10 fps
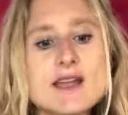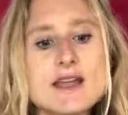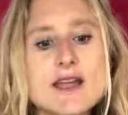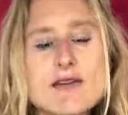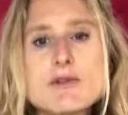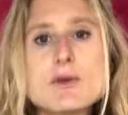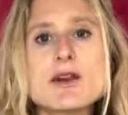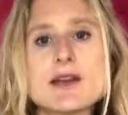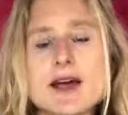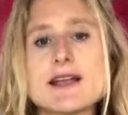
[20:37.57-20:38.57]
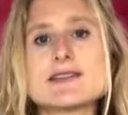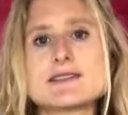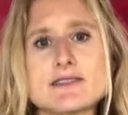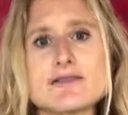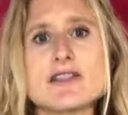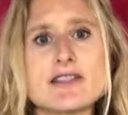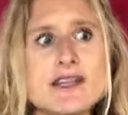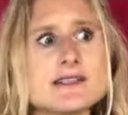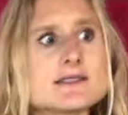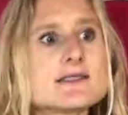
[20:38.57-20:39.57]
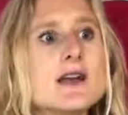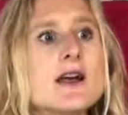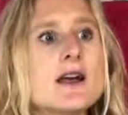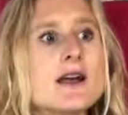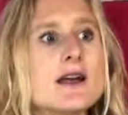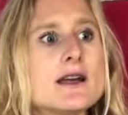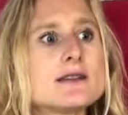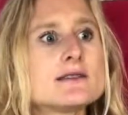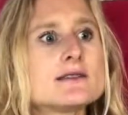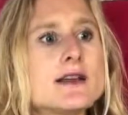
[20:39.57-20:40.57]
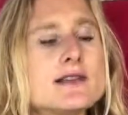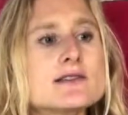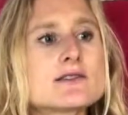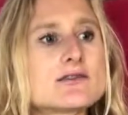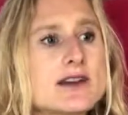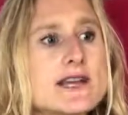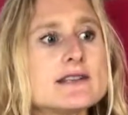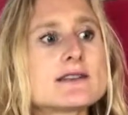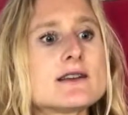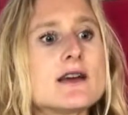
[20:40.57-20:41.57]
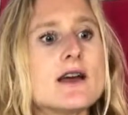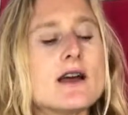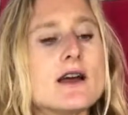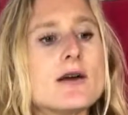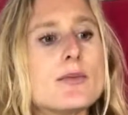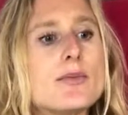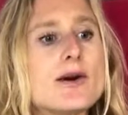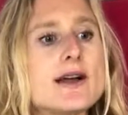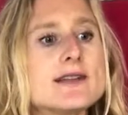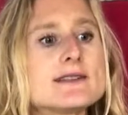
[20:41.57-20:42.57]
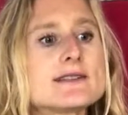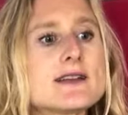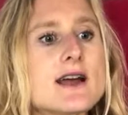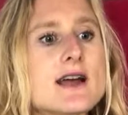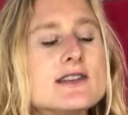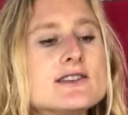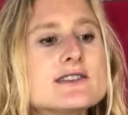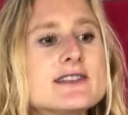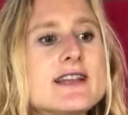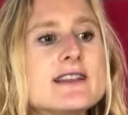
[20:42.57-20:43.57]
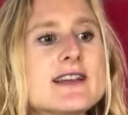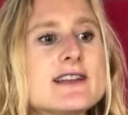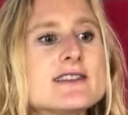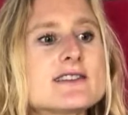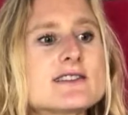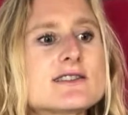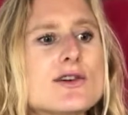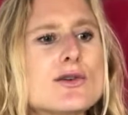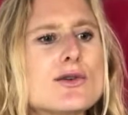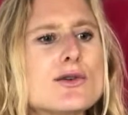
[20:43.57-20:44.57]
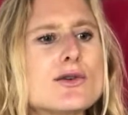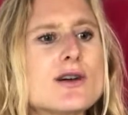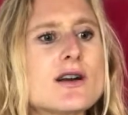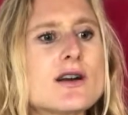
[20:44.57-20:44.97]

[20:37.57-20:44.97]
everyone likes different things, and that is great. But I just think that it's so